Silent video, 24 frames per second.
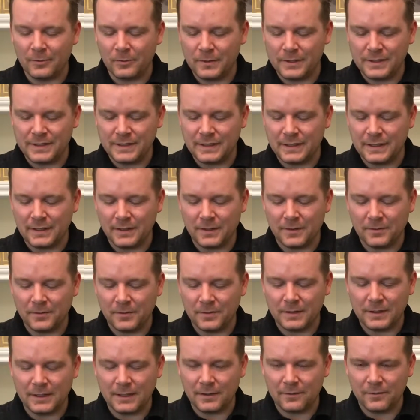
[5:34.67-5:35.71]
whiskey
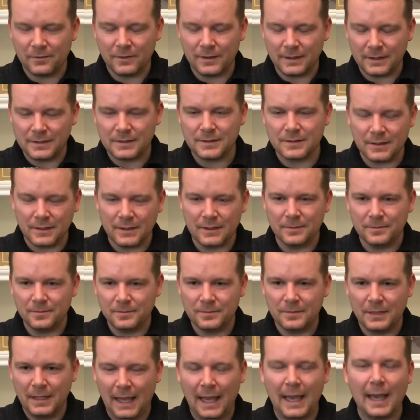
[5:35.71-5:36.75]
for this
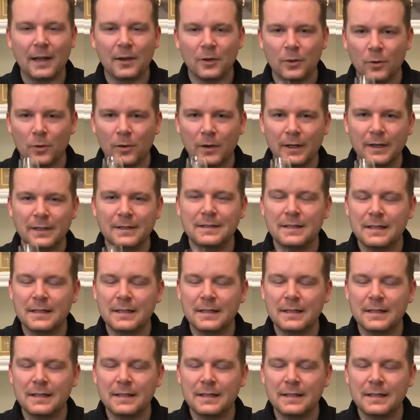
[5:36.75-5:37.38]
category.